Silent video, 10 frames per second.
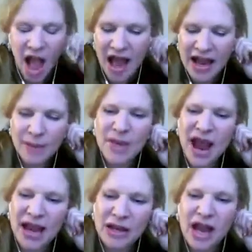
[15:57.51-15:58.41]
I am
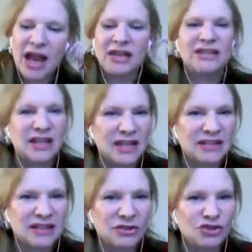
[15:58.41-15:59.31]
a
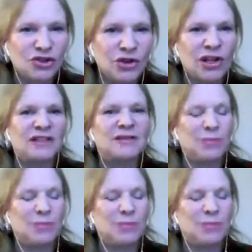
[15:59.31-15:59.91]
citizen's journalist,